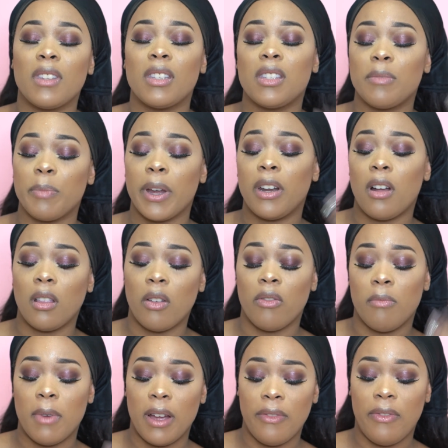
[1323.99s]
spray it all
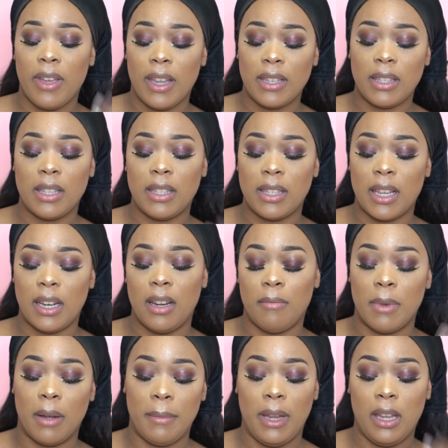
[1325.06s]
over my face to set
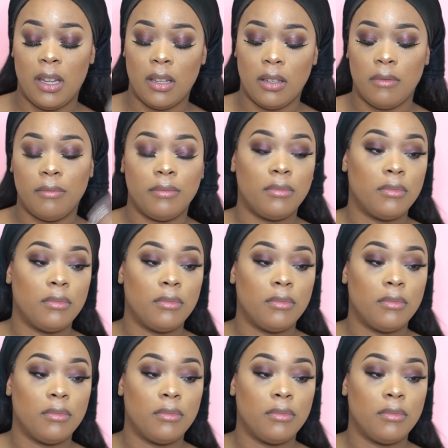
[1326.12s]
in my makeup.